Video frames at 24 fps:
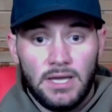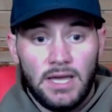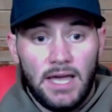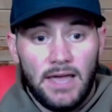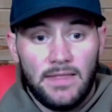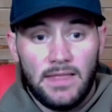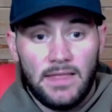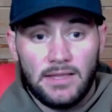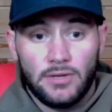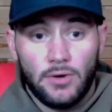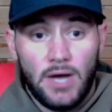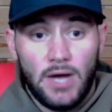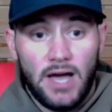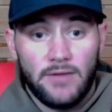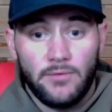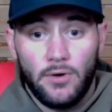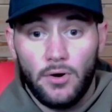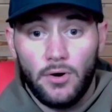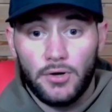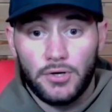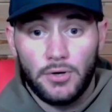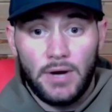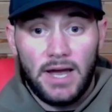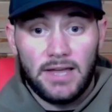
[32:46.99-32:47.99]
and then you'll have
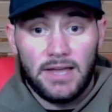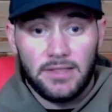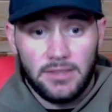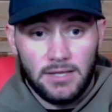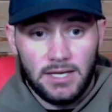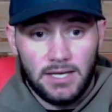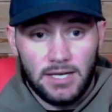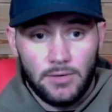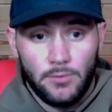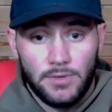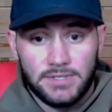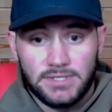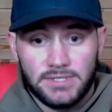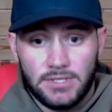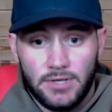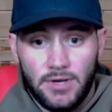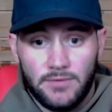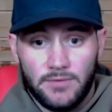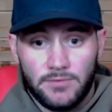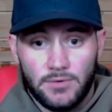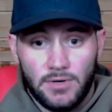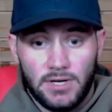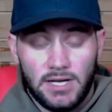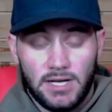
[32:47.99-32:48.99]
all your athletic ones that you
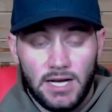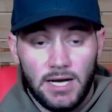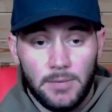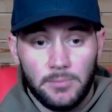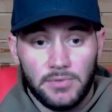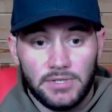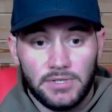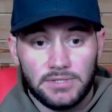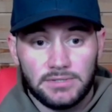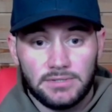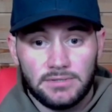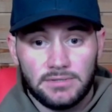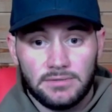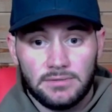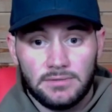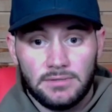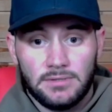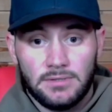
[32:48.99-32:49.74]
have to accomplish.